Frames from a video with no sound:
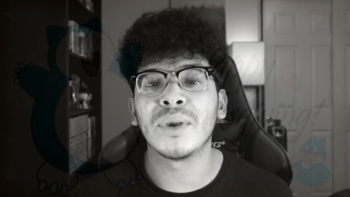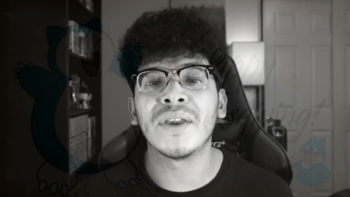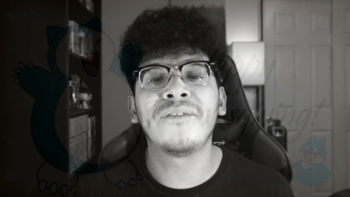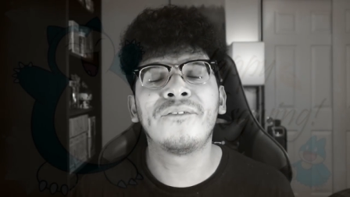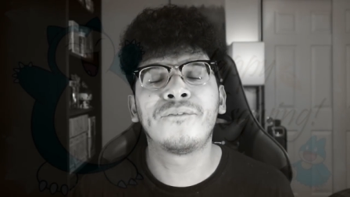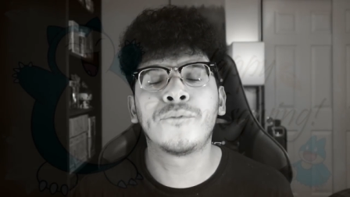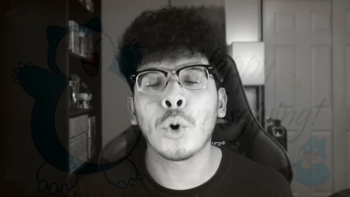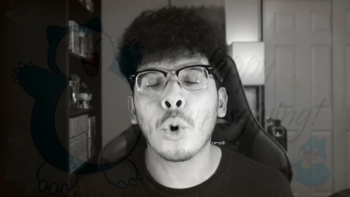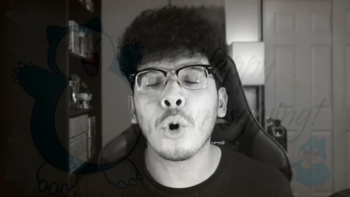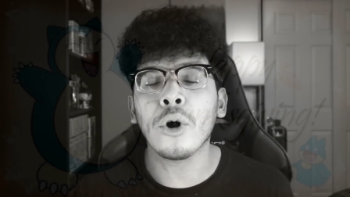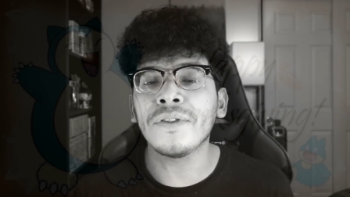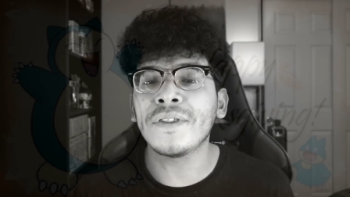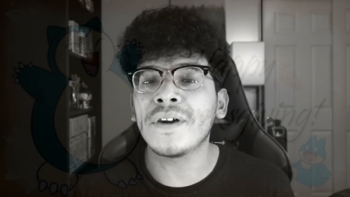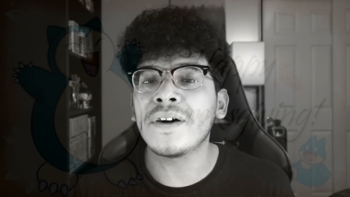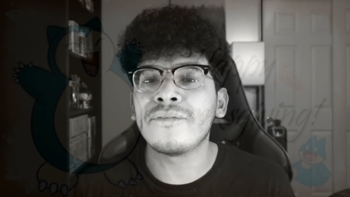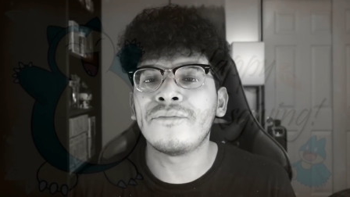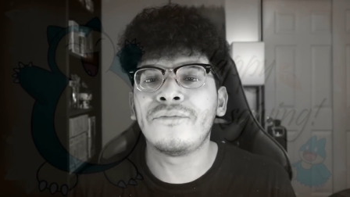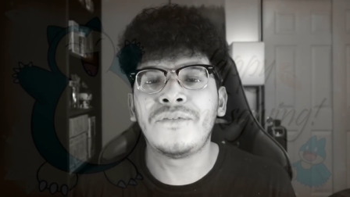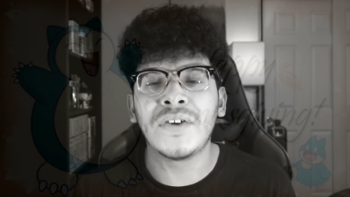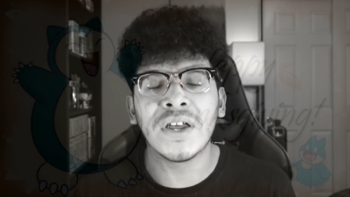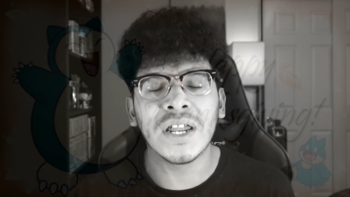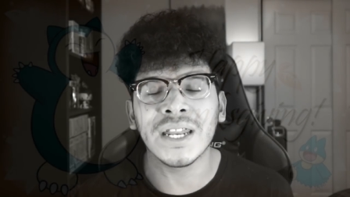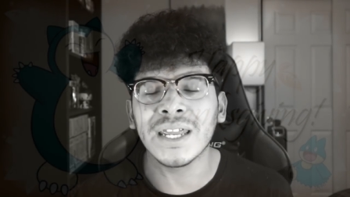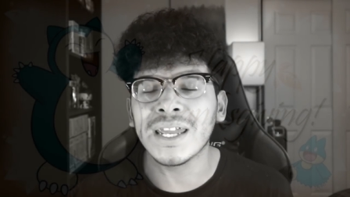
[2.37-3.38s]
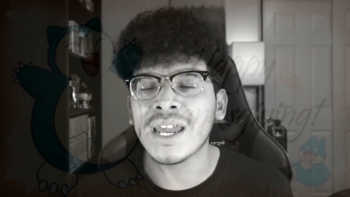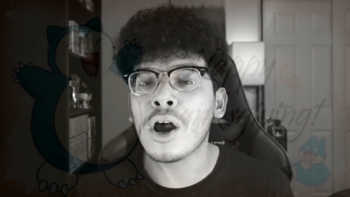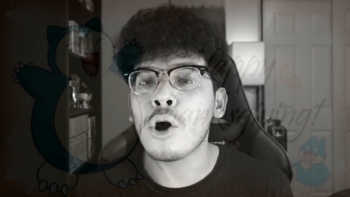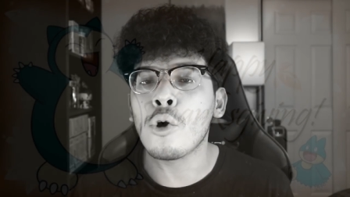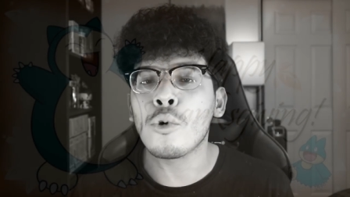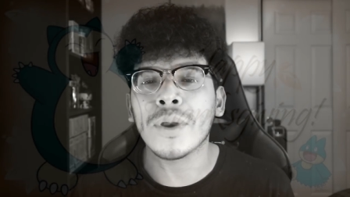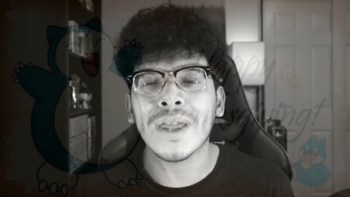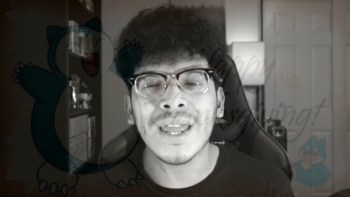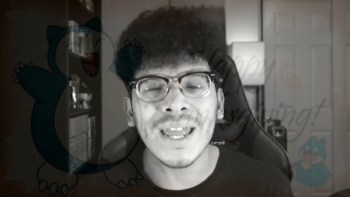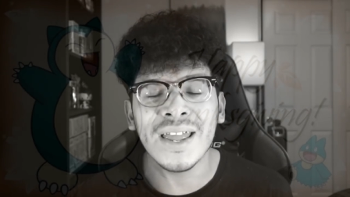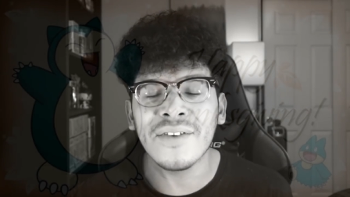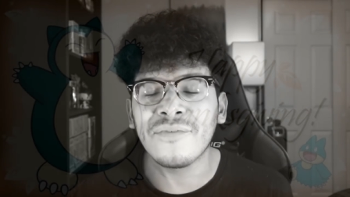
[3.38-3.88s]
before the
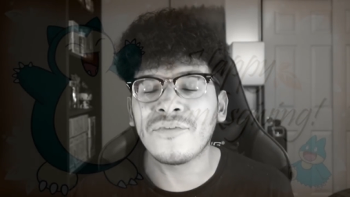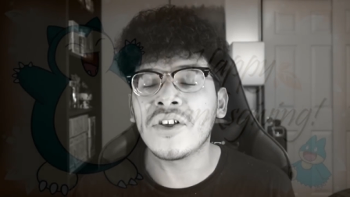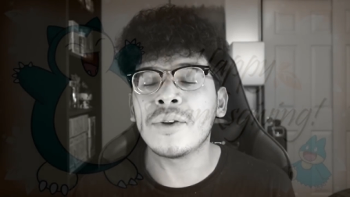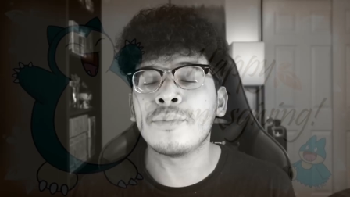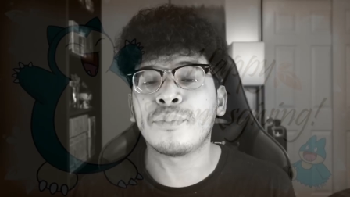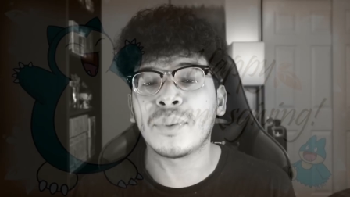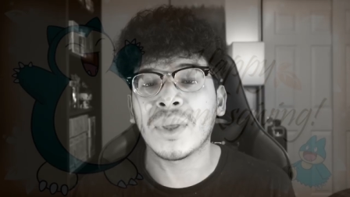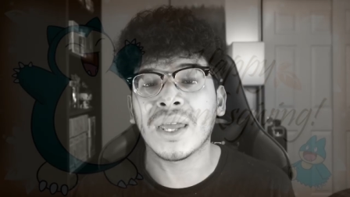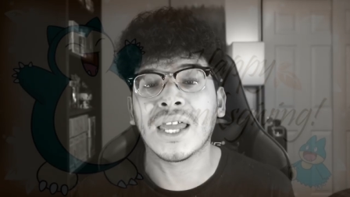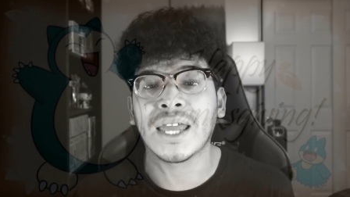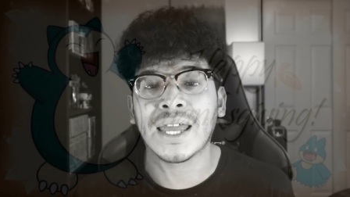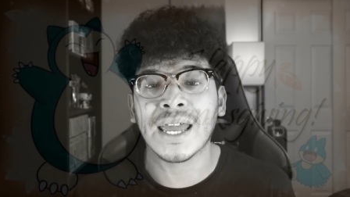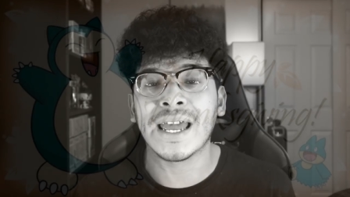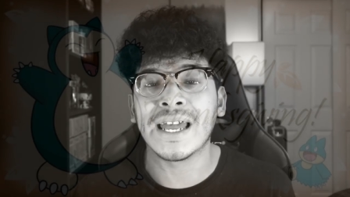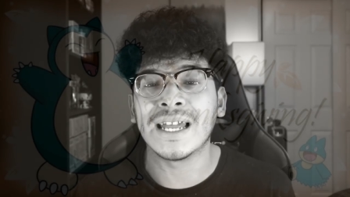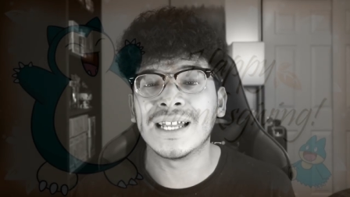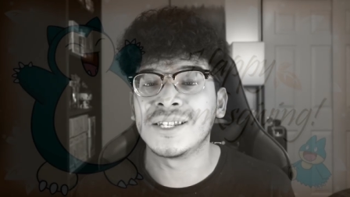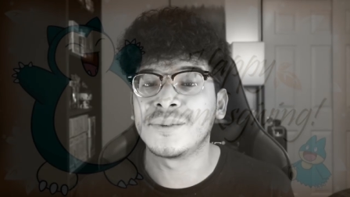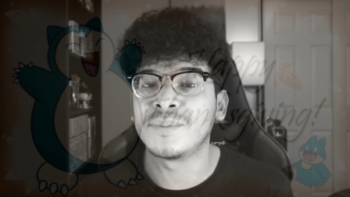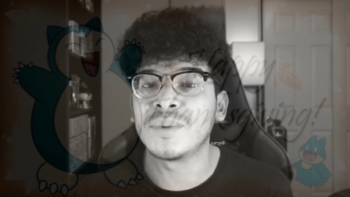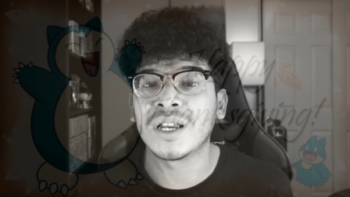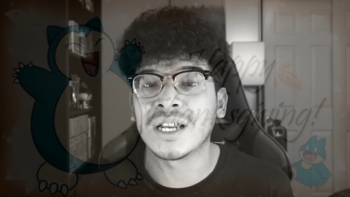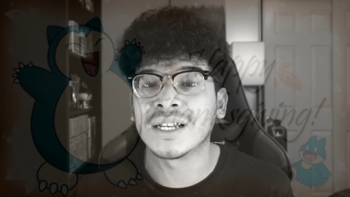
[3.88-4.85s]
video even begins,